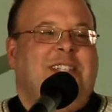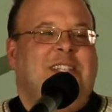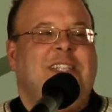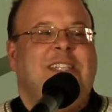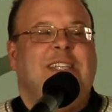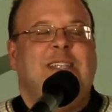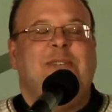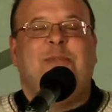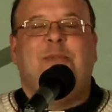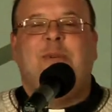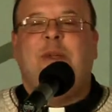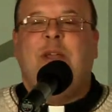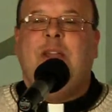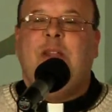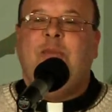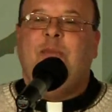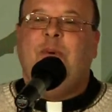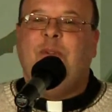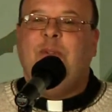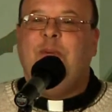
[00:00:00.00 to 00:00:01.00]
she says,
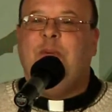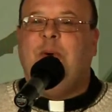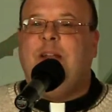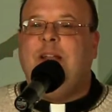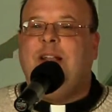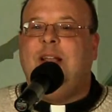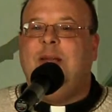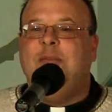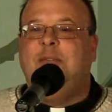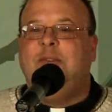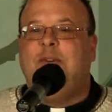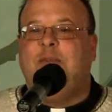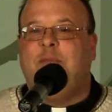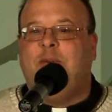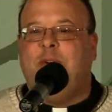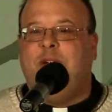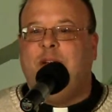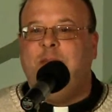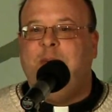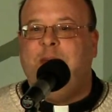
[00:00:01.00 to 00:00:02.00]
well, do you want to come to a
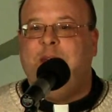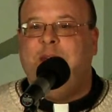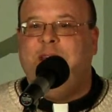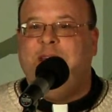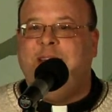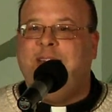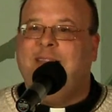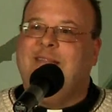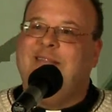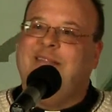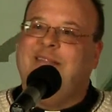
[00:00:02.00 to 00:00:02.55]
prayer meeting?